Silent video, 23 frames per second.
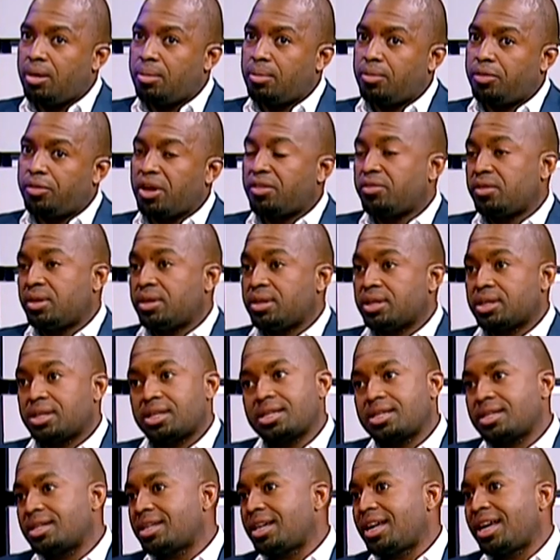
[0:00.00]

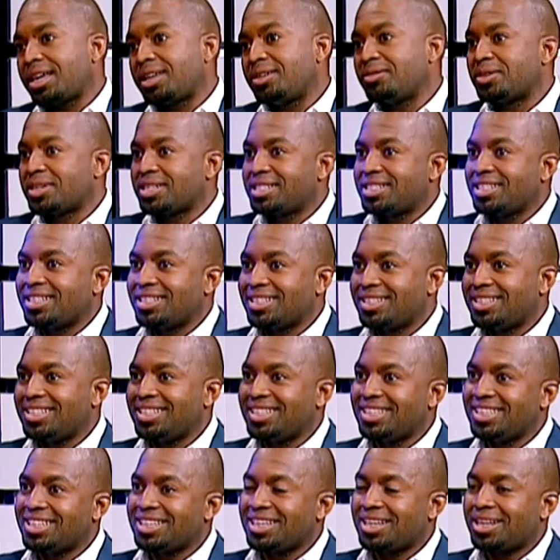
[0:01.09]
500, I invested it.
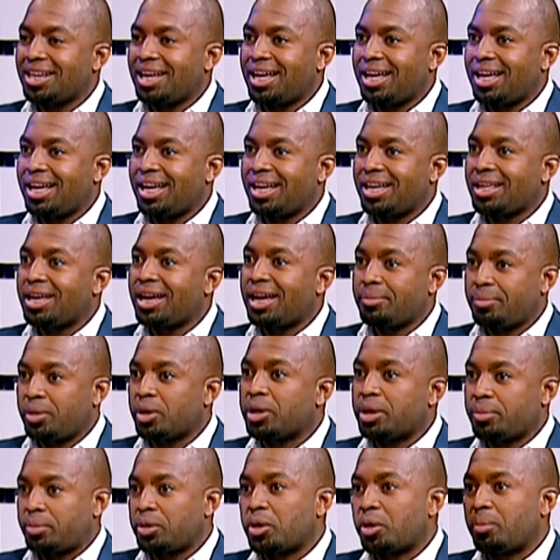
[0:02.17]
Uh I, I, bought
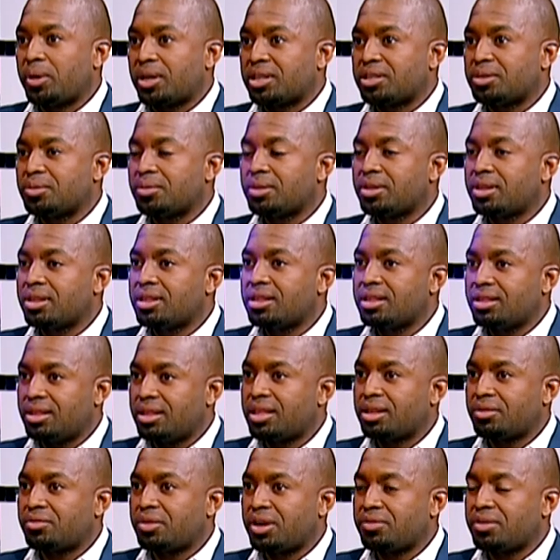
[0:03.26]
a property with
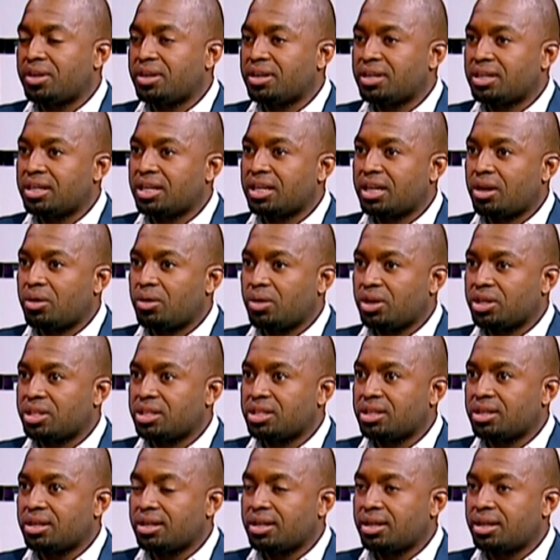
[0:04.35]
that 500 that I
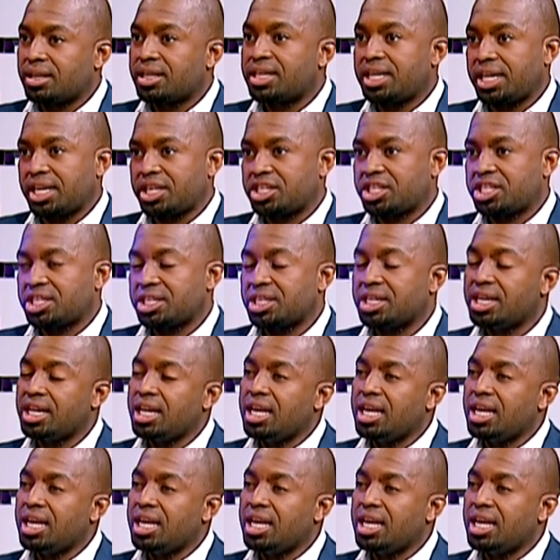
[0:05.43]
got, and then cash.